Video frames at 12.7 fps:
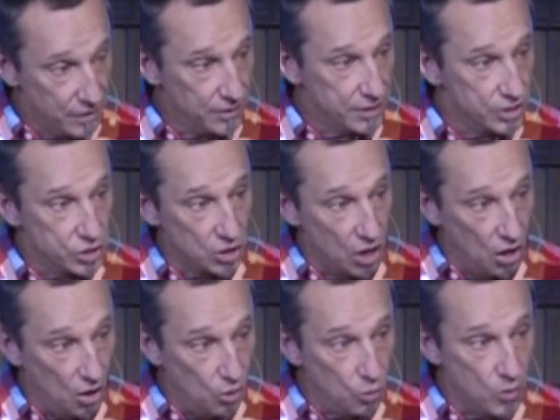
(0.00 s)
there is
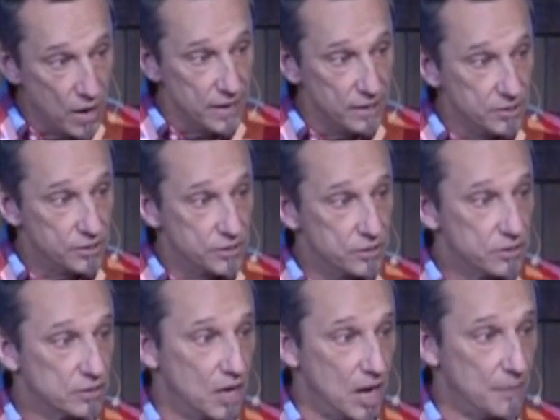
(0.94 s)
always
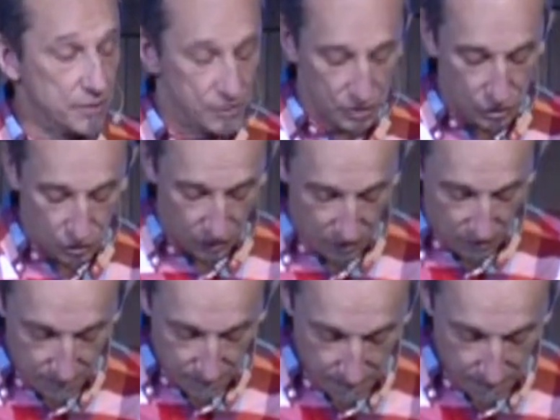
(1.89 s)
opposition.